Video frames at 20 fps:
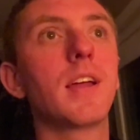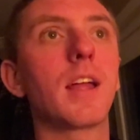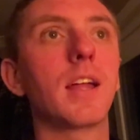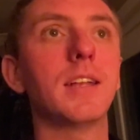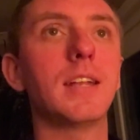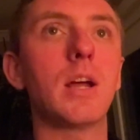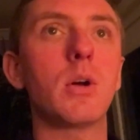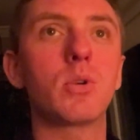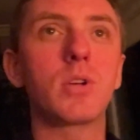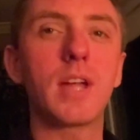
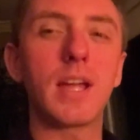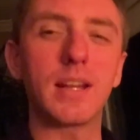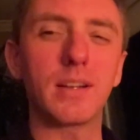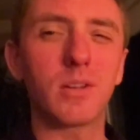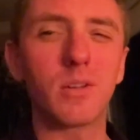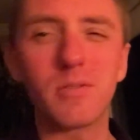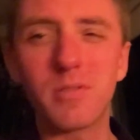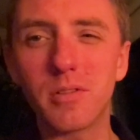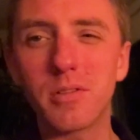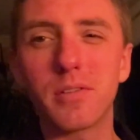and now can't
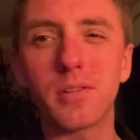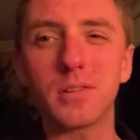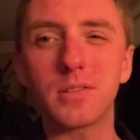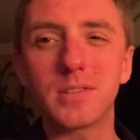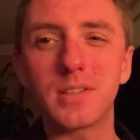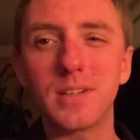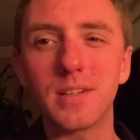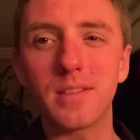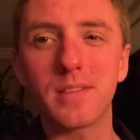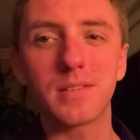go the
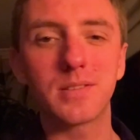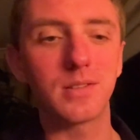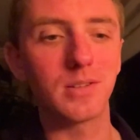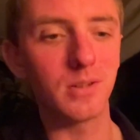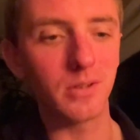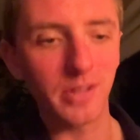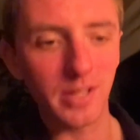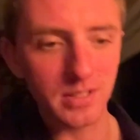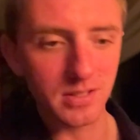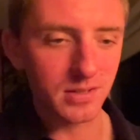13th,
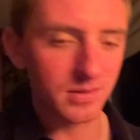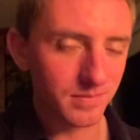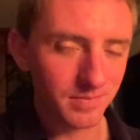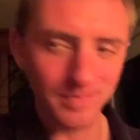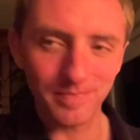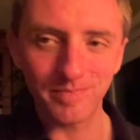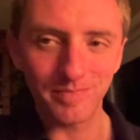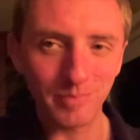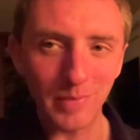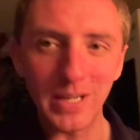so that's
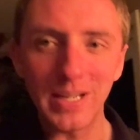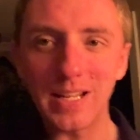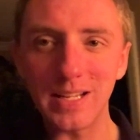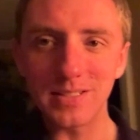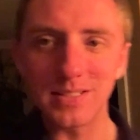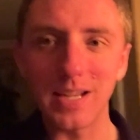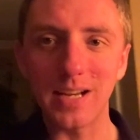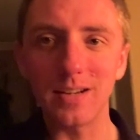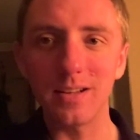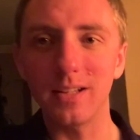my
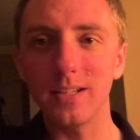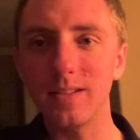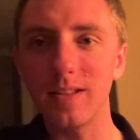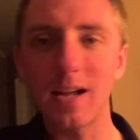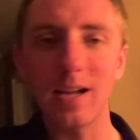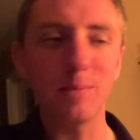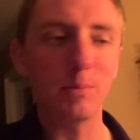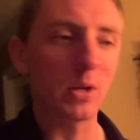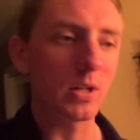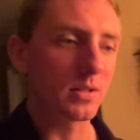dad's handling
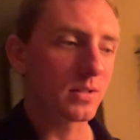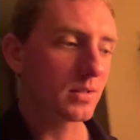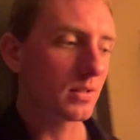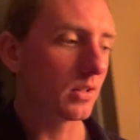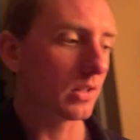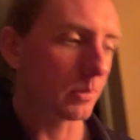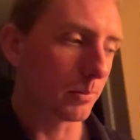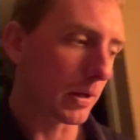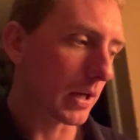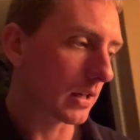that, but it's
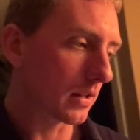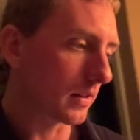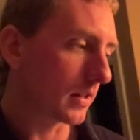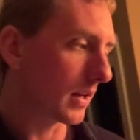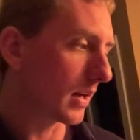still a pain in the